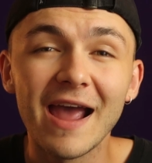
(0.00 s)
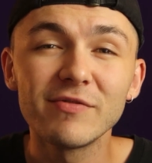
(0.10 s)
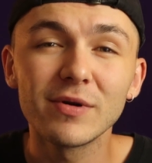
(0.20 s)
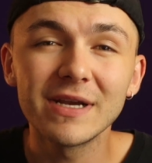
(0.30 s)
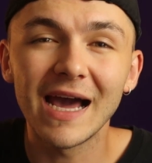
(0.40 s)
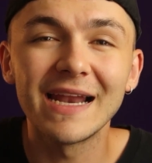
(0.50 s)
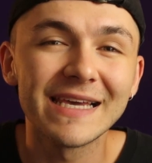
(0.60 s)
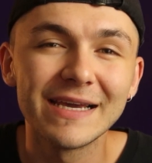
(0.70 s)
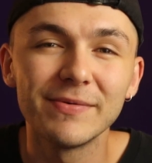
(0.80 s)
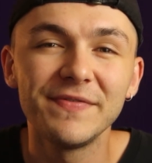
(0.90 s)
Hey everyone, Alec
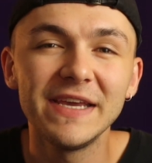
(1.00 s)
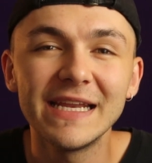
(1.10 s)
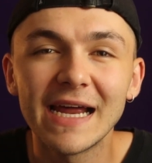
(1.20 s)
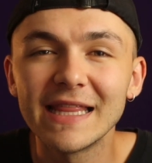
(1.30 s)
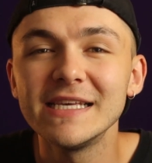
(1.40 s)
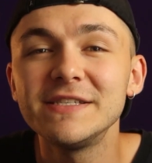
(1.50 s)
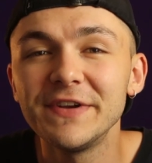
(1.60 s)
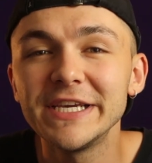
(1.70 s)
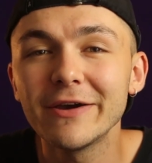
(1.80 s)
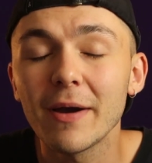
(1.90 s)
here with Veed, and in this
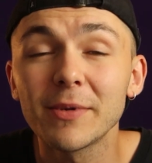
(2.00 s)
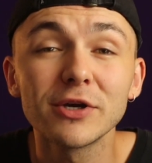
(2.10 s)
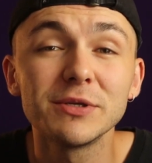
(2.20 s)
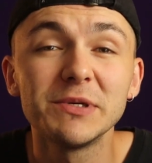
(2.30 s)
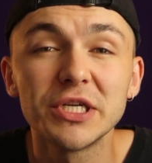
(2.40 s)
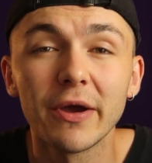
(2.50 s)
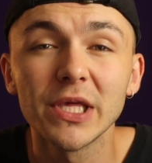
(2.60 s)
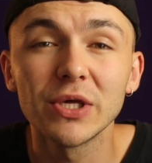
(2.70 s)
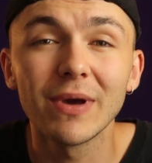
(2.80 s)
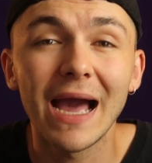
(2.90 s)
video I'm going to be showing
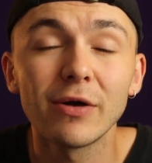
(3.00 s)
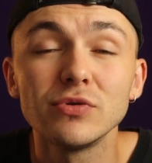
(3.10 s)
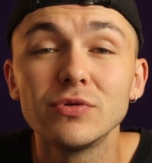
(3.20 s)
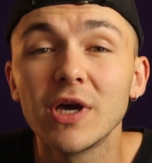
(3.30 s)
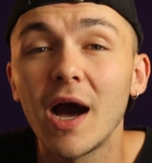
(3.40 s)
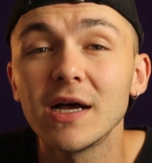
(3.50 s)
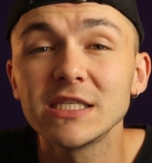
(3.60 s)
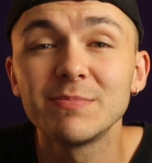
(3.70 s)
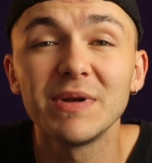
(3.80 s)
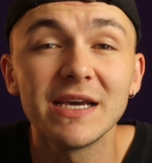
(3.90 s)
you how to cut,
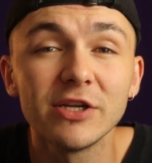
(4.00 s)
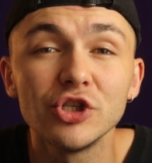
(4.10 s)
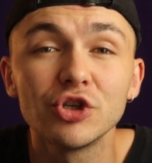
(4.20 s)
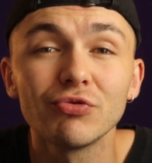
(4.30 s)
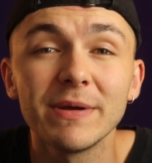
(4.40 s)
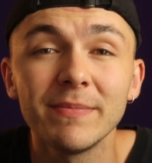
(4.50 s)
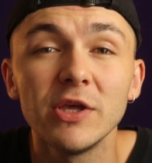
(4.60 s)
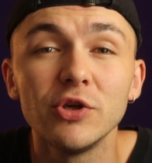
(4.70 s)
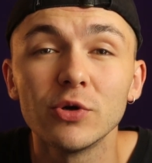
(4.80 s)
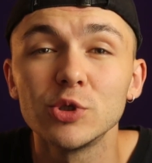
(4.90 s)
split and trim
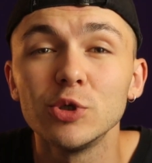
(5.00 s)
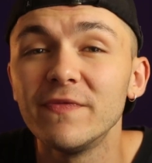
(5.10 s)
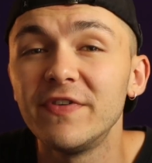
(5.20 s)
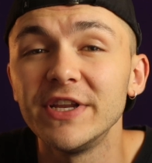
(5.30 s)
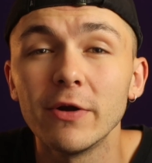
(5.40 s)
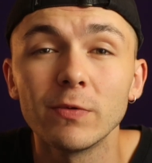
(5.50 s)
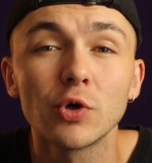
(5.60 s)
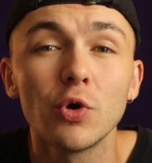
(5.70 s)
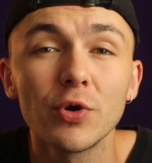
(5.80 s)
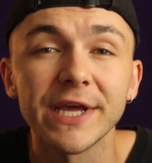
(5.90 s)
your Zoom video
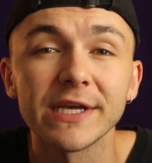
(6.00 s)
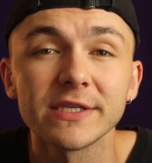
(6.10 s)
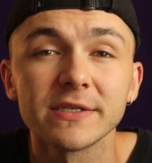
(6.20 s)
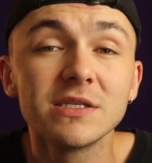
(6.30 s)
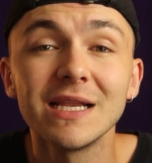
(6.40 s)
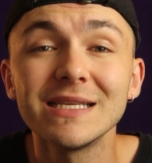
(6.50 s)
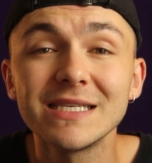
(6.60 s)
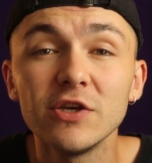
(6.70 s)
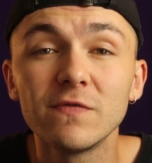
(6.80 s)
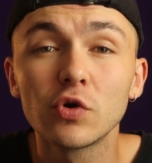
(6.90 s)
recordings. So let's say
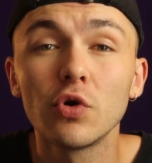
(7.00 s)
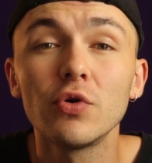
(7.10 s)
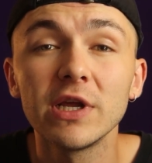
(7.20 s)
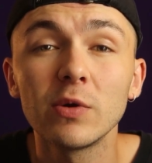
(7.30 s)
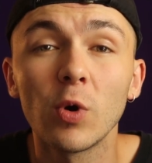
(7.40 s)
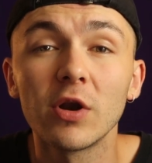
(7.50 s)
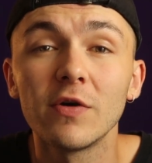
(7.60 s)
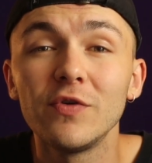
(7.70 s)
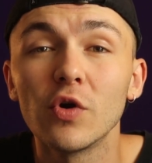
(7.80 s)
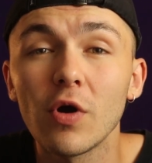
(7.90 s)
you've recorded one
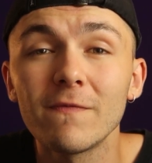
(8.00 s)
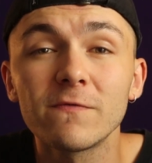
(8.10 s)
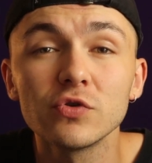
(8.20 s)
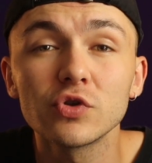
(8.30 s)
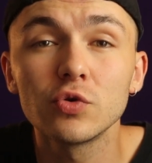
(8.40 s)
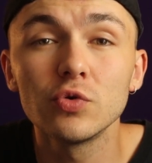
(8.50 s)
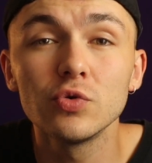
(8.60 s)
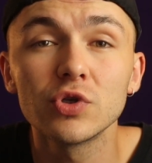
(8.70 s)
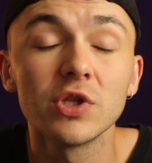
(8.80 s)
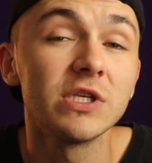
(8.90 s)
of your conference
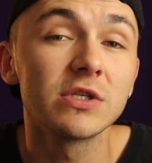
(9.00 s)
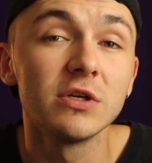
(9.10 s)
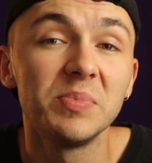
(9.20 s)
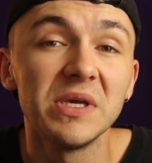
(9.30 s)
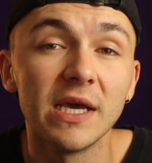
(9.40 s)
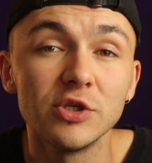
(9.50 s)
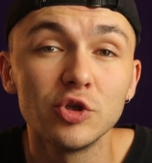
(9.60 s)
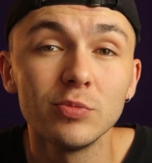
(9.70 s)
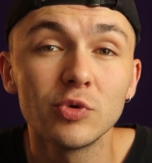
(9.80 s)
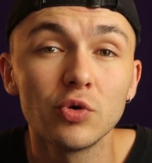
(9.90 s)
calls, and this could be a
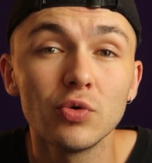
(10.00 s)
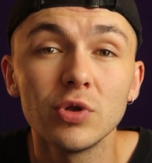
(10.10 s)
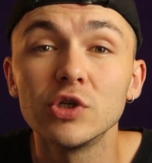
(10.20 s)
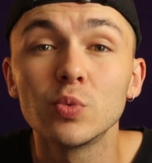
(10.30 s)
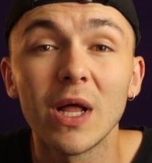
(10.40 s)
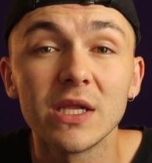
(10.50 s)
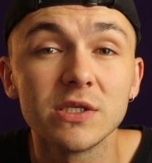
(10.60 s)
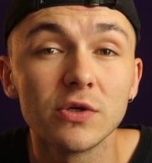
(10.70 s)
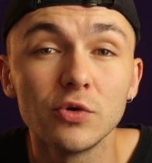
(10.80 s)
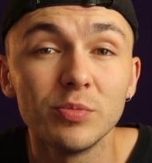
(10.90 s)
Zoom call as well as
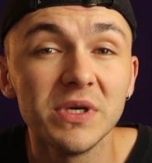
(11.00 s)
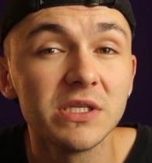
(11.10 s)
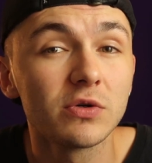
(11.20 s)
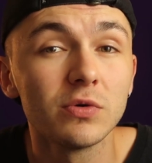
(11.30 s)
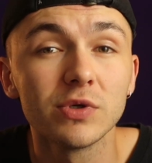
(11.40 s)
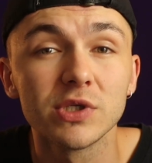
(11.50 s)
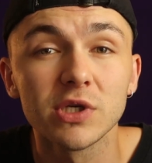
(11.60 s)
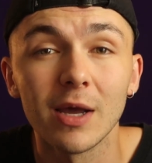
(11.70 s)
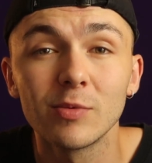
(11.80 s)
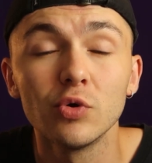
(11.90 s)
a Google Meets call, a
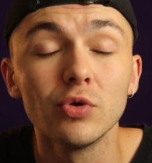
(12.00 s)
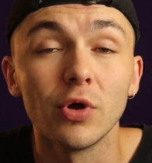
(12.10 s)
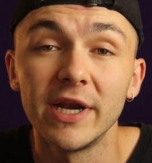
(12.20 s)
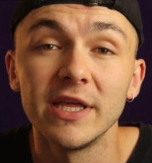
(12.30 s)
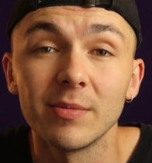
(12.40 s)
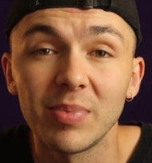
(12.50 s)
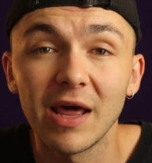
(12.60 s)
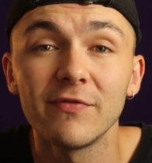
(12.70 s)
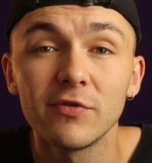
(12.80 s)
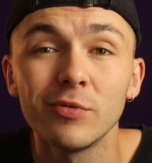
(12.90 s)
Skype call or any other
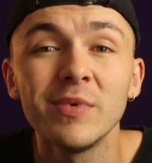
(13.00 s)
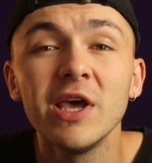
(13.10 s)
platform.